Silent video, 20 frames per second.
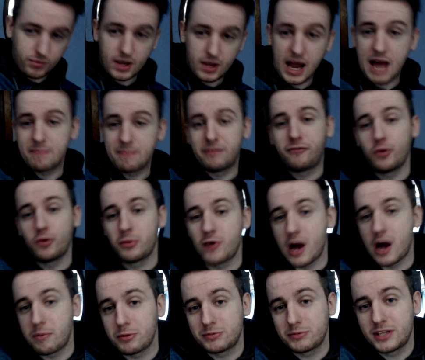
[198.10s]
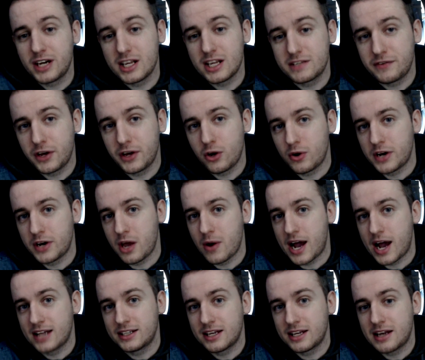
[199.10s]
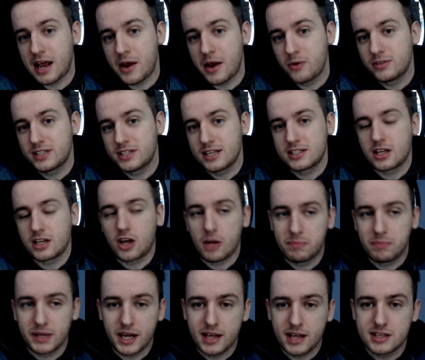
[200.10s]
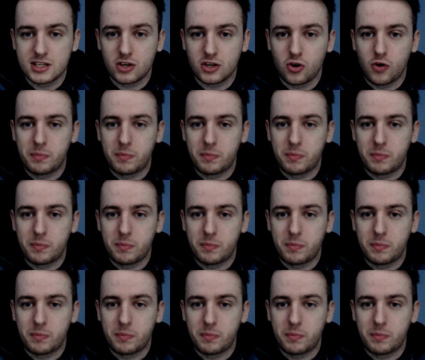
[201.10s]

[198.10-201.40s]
And before we wrap up today's video, I know I did announce this a couple of days ago,